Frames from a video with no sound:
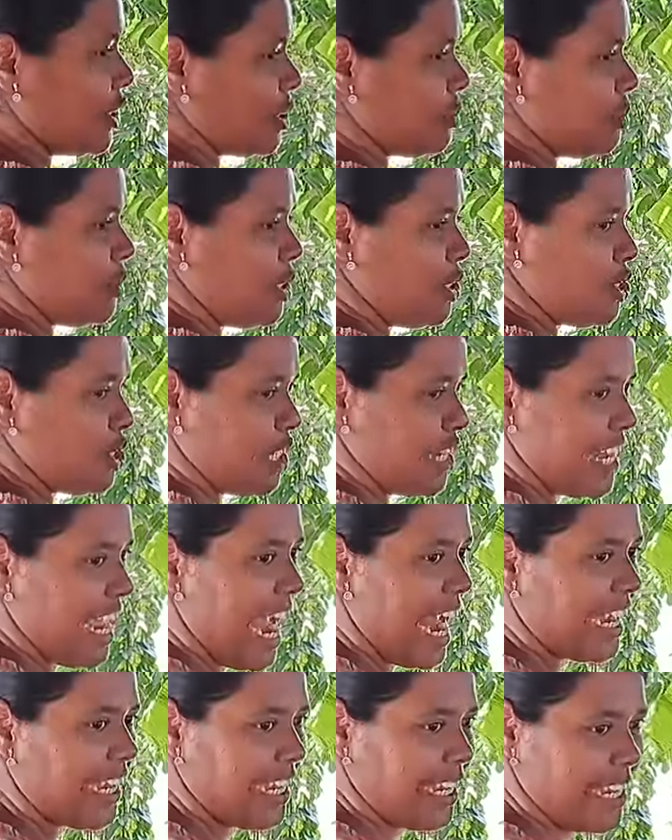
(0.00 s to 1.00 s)
or spiritually
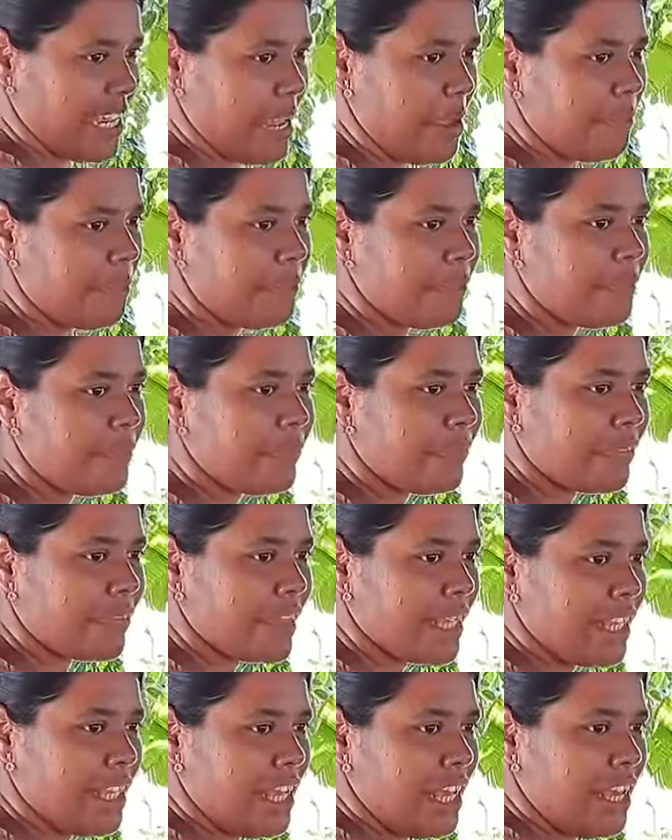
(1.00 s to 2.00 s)
handicapped?
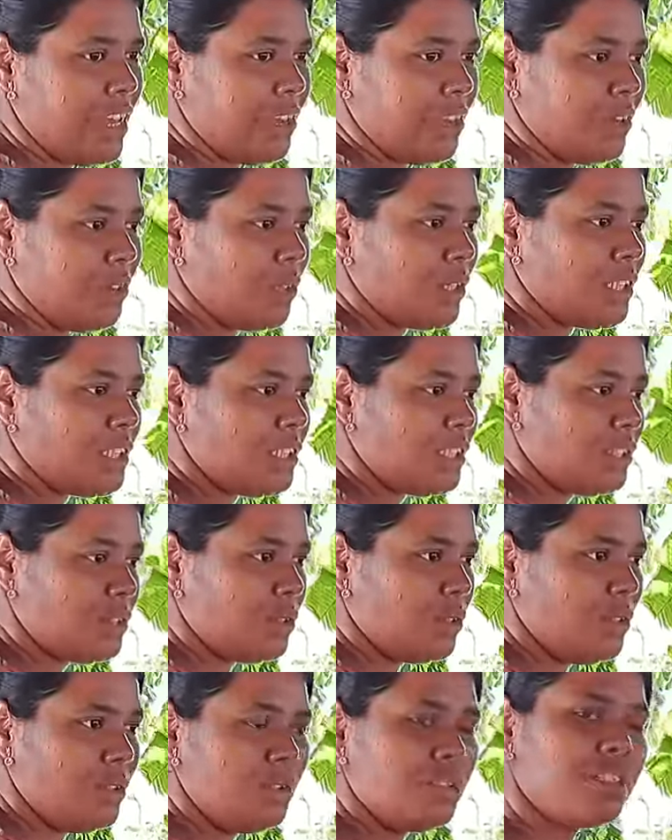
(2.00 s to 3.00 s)
What is the
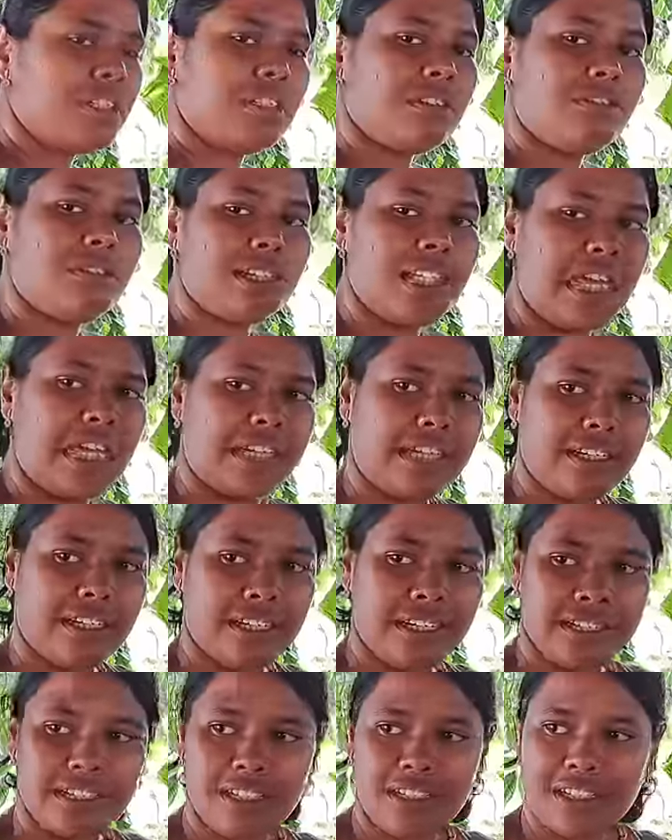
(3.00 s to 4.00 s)
solution for that?
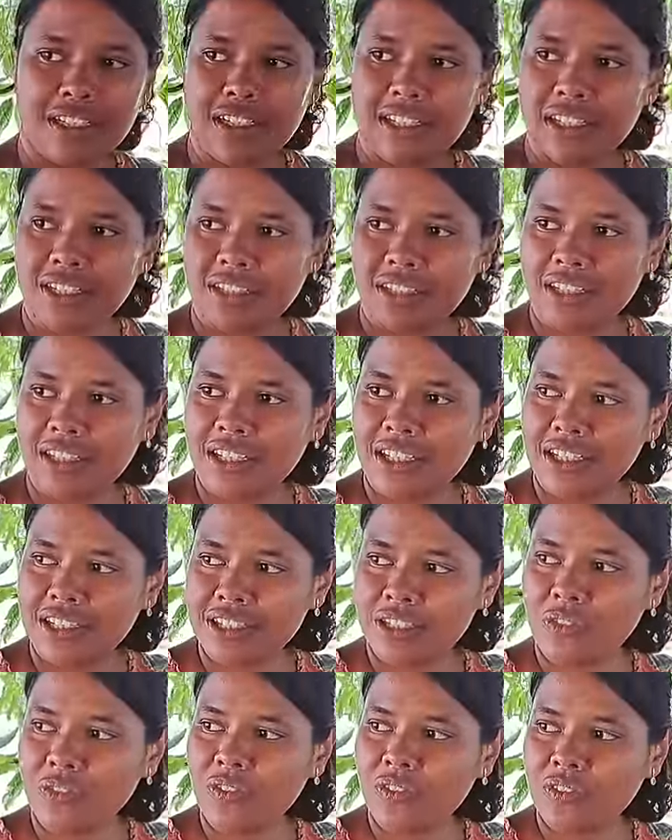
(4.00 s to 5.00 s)

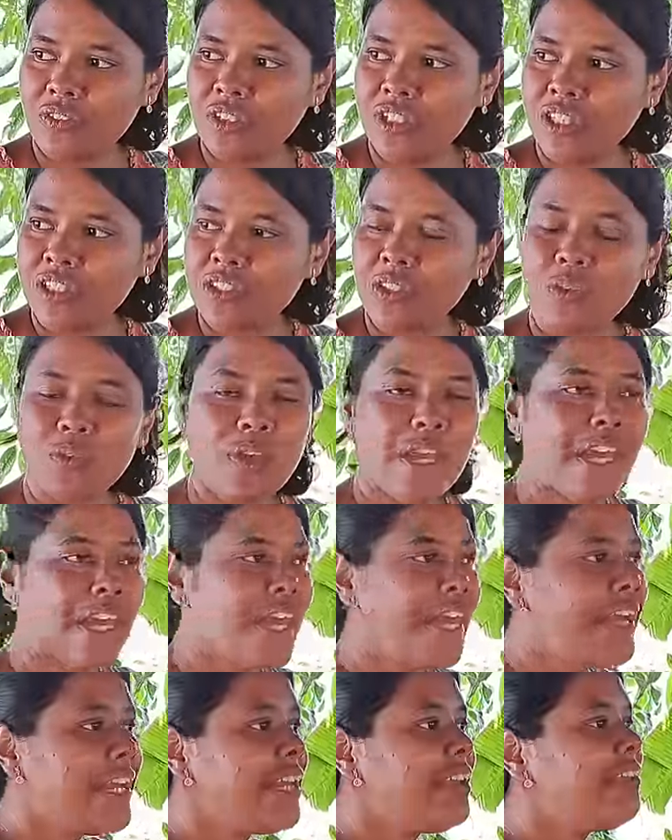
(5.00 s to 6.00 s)
So there's a
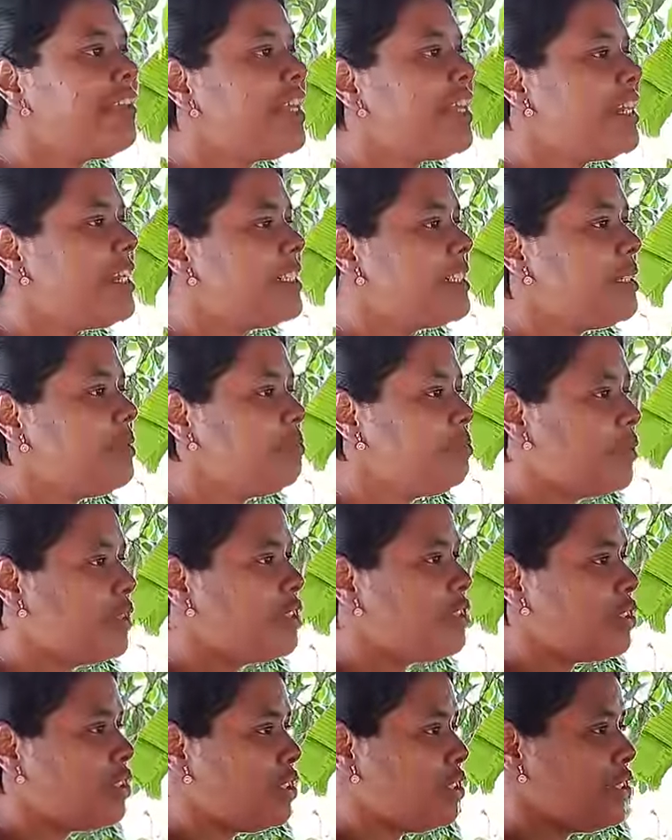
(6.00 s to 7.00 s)
very, very simple
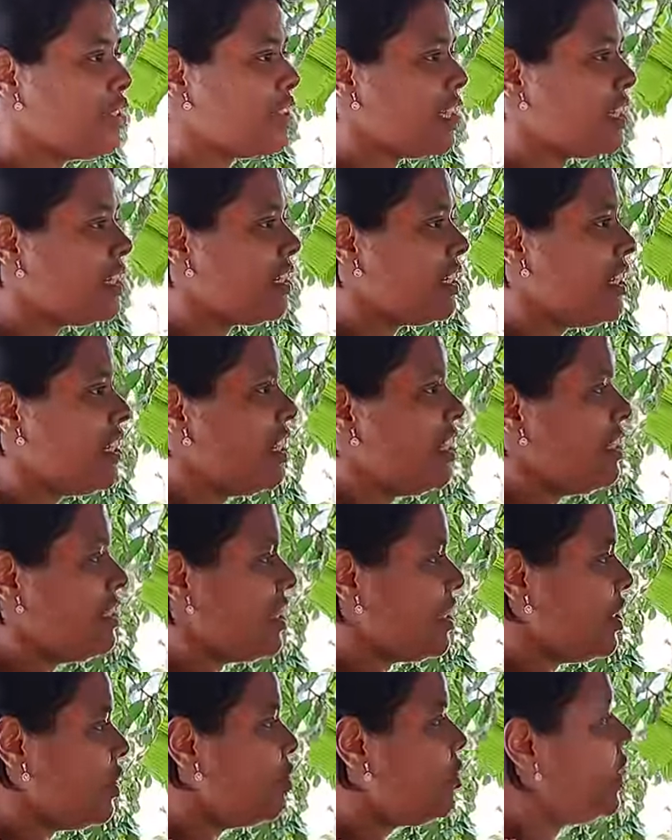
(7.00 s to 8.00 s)
solution
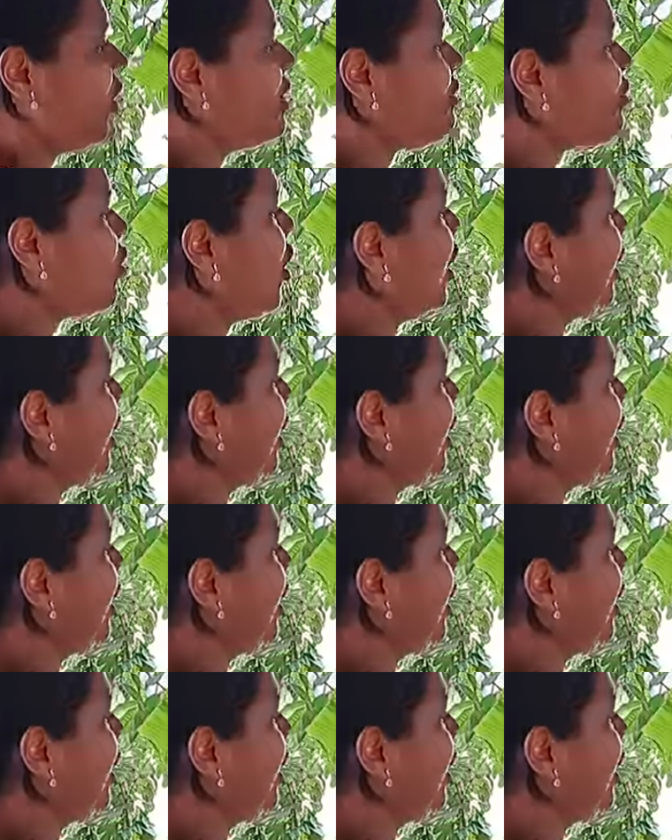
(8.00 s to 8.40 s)
that the Word of